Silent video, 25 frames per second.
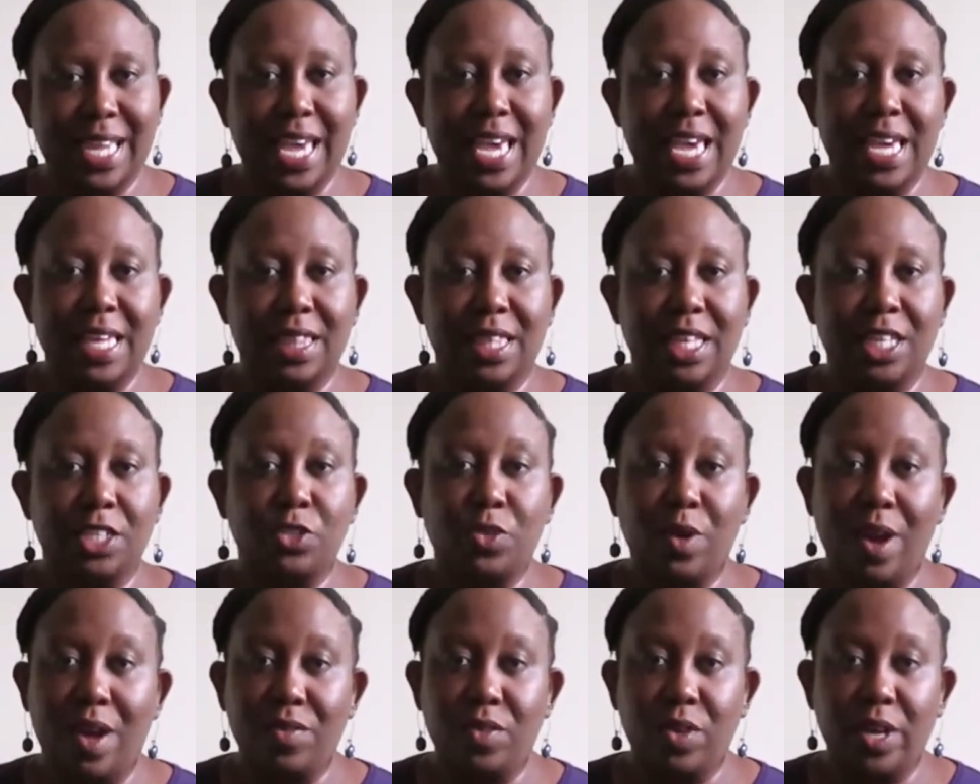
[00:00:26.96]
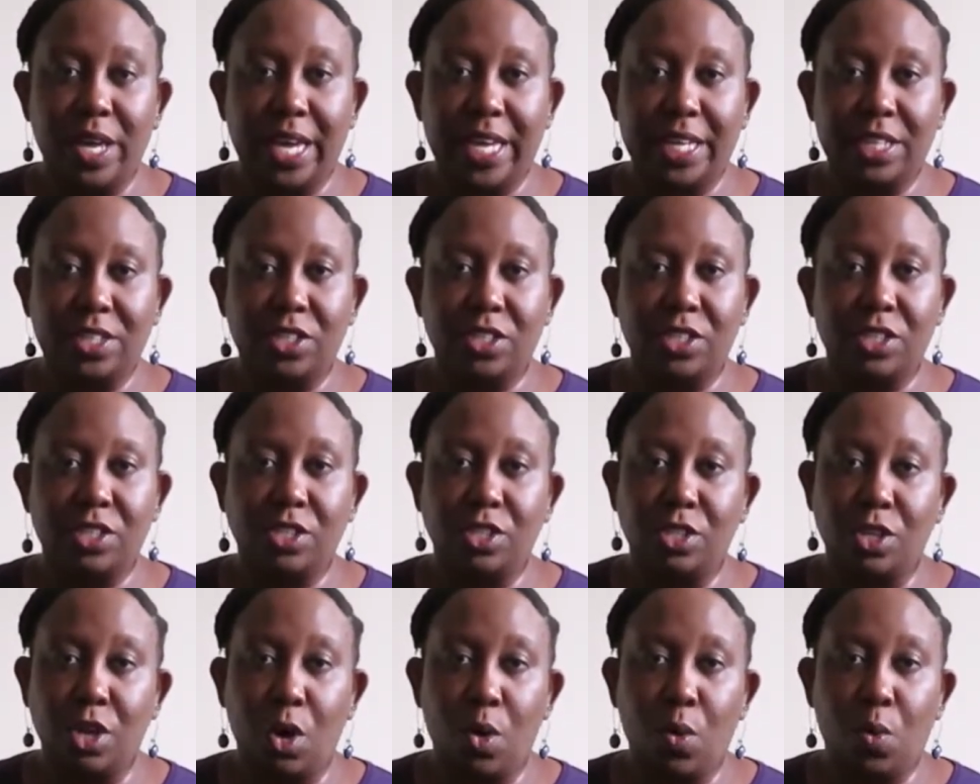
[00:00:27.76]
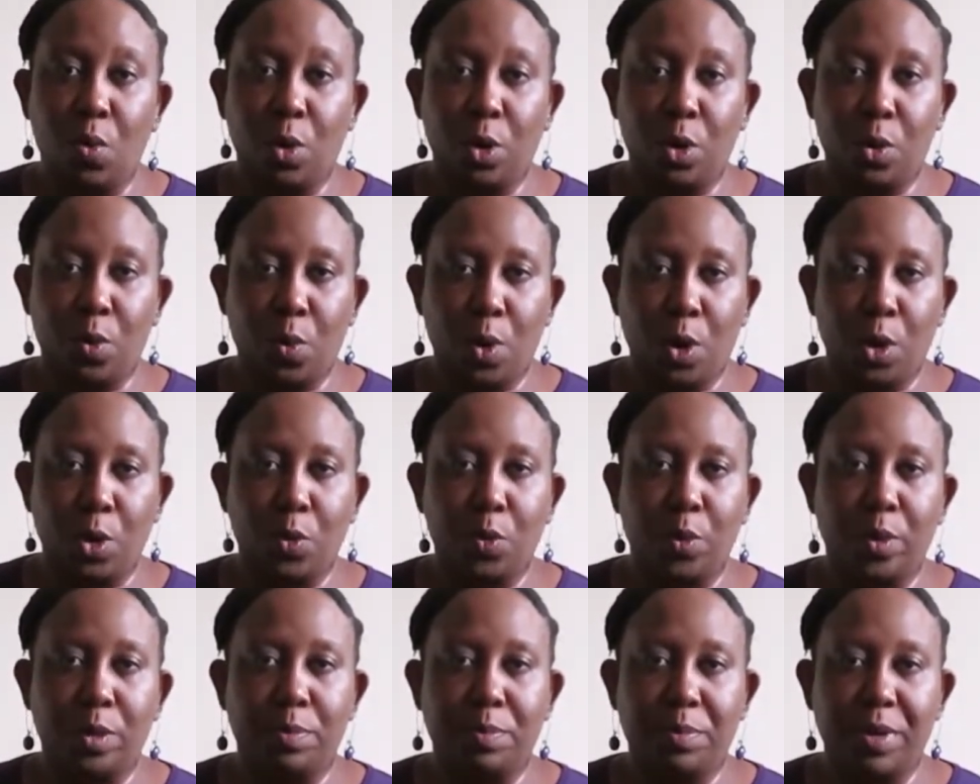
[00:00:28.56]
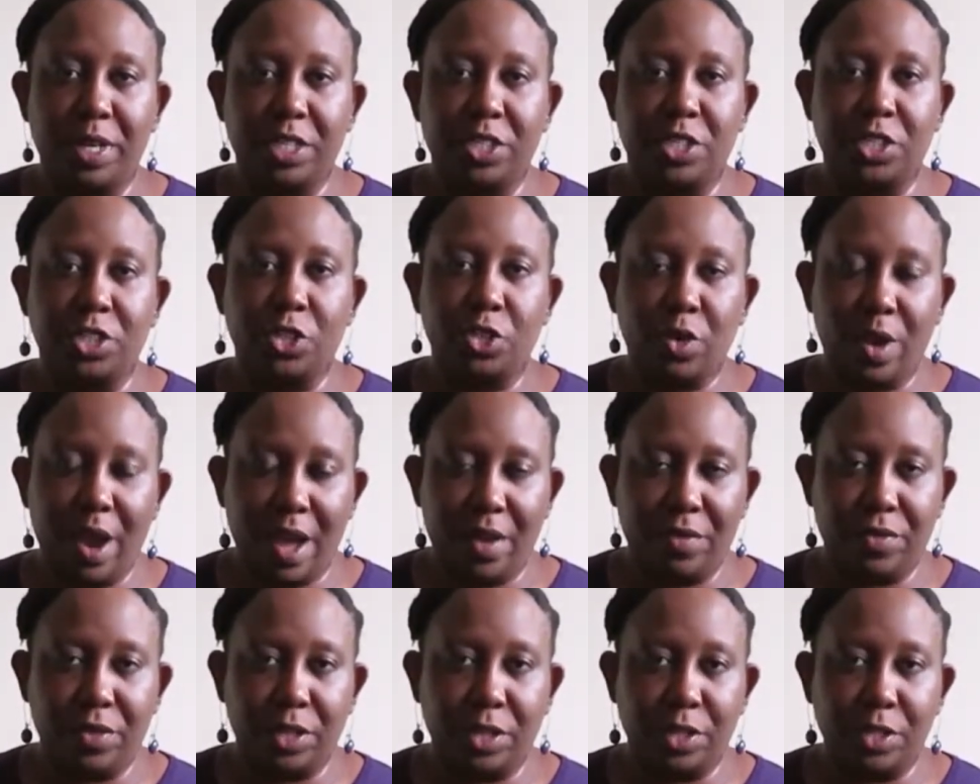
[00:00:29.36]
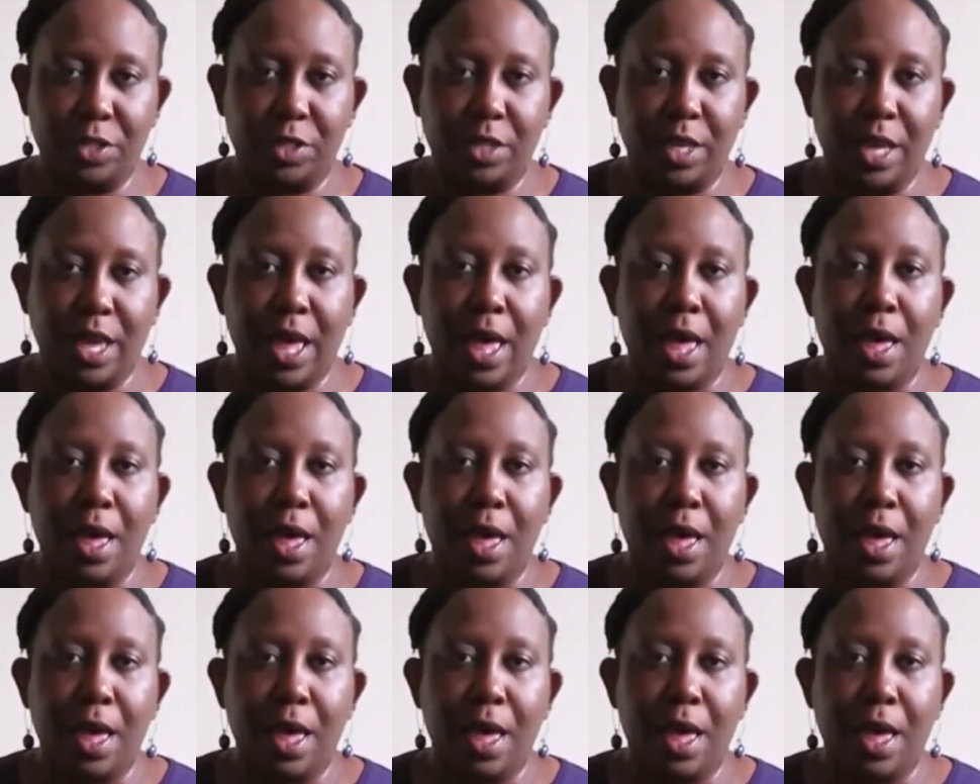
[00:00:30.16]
saying that travel agents don't want to work with budget travelers,